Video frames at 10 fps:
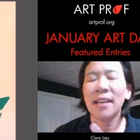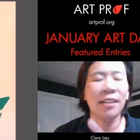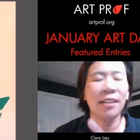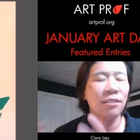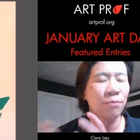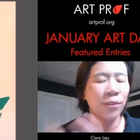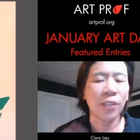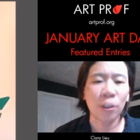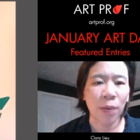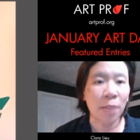it's really
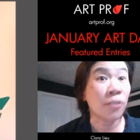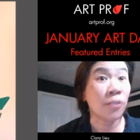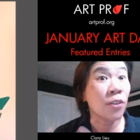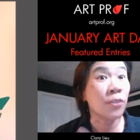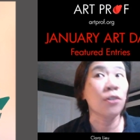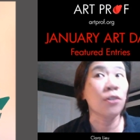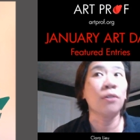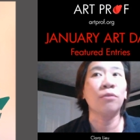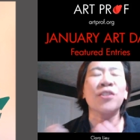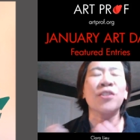great, but it's
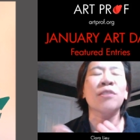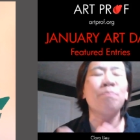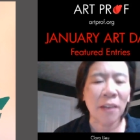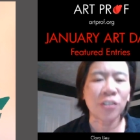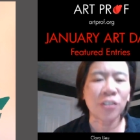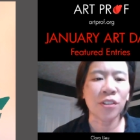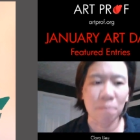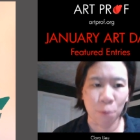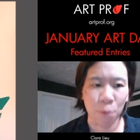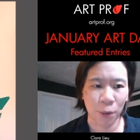also especially
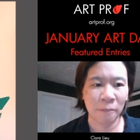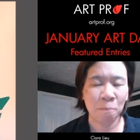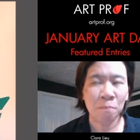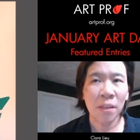important